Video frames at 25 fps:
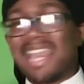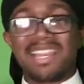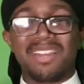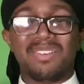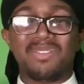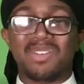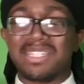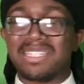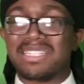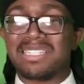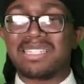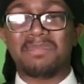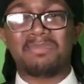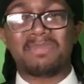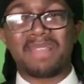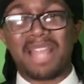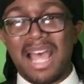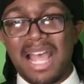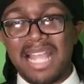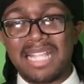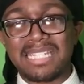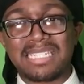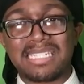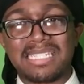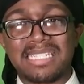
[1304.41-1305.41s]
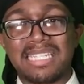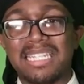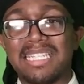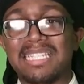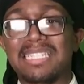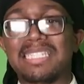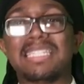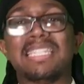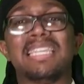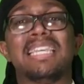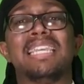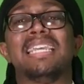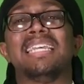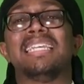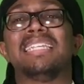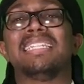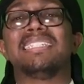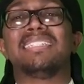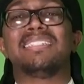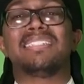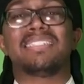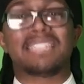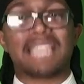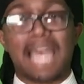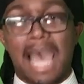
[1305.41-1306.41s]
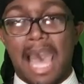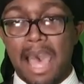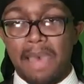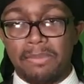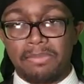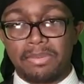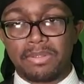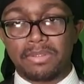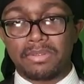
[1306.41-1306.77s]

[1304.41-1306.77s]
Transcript: on some nonsense. Stop.